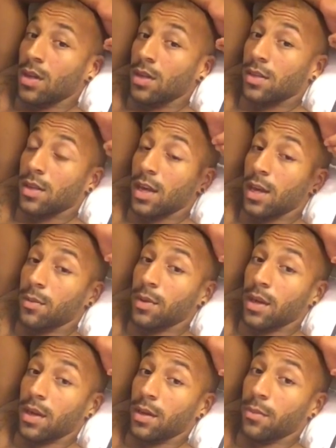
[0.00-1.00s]
It's game
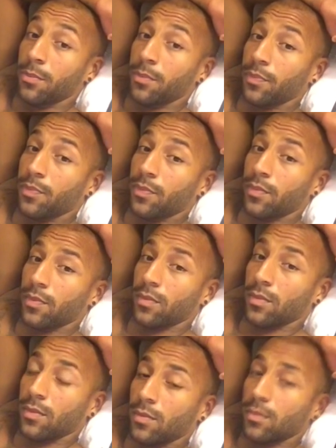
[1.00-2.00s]
day.
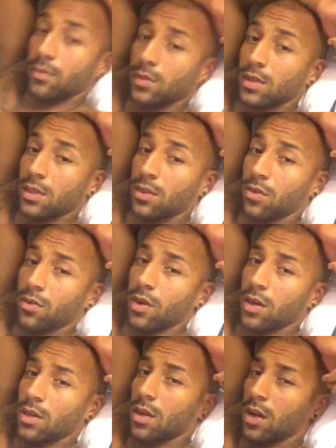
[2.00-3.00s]
Still
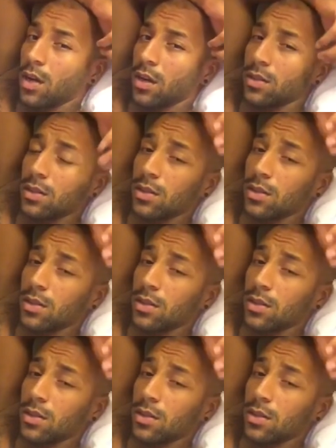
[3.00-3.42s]
very tired,